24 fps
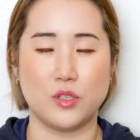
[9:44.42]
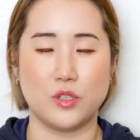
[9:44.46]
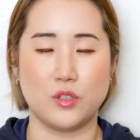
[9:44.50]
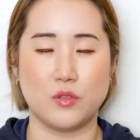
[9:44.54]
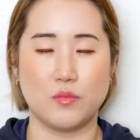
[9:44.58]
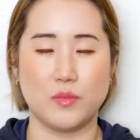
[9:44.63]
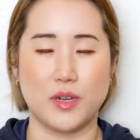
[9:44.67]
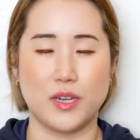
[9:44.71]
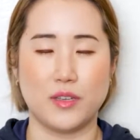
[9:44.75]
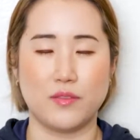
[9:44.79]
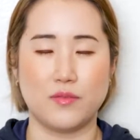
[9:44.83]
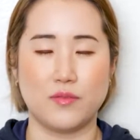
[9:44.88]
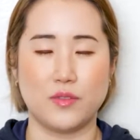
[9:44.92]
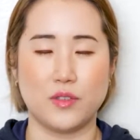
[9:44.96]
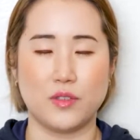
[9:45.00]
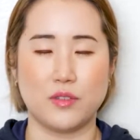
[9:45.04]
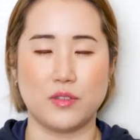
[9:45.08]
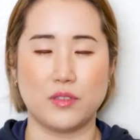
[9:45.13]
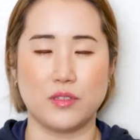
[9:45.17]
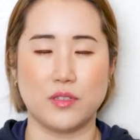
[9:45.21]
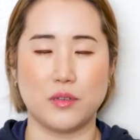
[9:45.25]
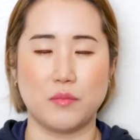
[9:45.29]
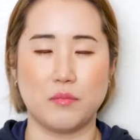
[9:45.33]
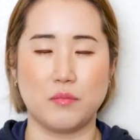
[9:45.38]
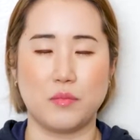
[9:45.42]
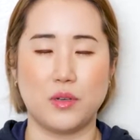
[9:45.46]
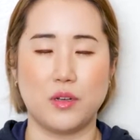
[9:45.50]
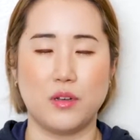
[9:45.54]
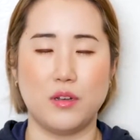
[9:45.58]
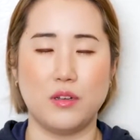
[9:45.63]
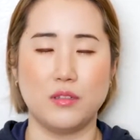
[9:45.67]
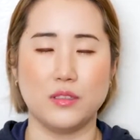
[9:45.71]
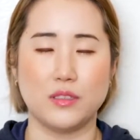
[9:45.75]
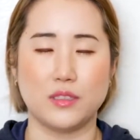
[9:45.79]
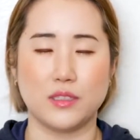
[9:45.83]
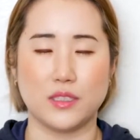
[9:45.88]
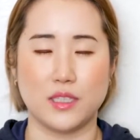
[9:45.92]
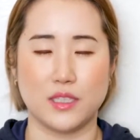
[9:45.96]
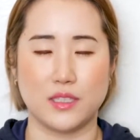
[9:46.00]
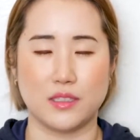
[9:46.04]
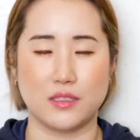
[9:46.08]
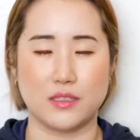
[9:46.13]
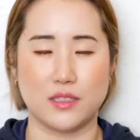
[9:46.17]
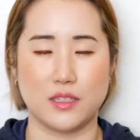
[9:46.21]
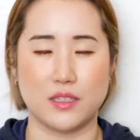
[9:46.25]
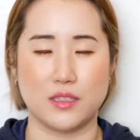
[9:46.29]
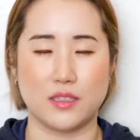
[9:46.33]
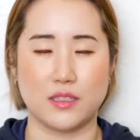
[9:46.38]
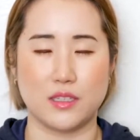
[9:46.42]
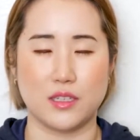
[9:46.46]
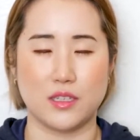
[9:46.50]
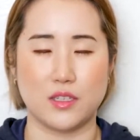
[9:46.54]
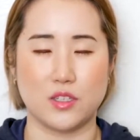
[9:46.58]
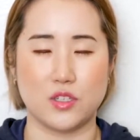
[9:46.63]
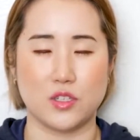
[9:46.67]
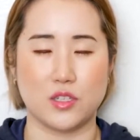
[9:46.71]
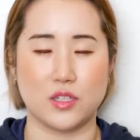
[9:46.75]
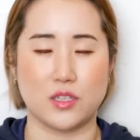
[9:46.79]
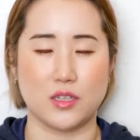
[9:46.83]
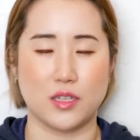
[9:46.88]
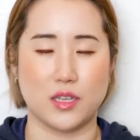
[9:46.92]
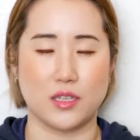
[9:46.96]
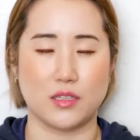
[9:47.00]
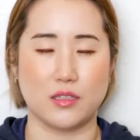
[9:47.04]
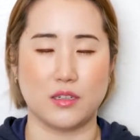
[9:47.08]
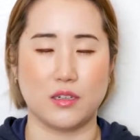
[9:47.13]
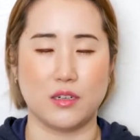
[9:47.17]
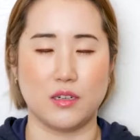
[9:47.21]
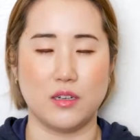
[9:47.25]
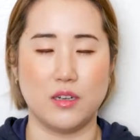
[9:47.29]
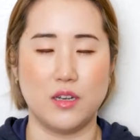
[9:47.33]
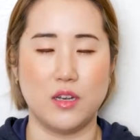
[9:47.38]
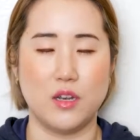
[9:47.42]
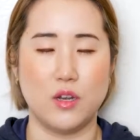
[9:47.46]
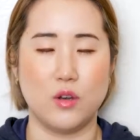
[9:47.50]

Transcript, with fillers: You might feel some pulsing sensation like a